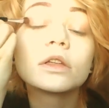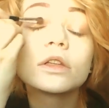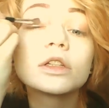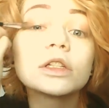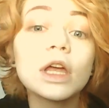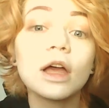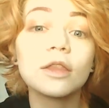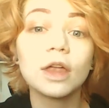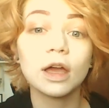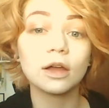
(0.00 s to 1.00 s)
Just
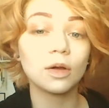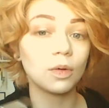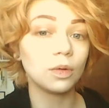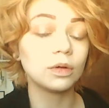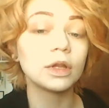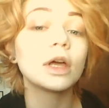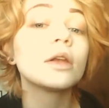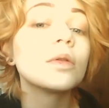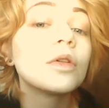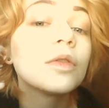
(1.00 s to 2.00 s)
add that through. I
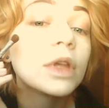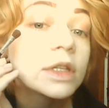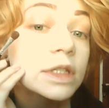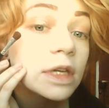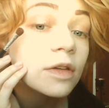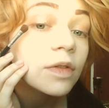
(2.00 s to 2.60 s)
don't know if you can see it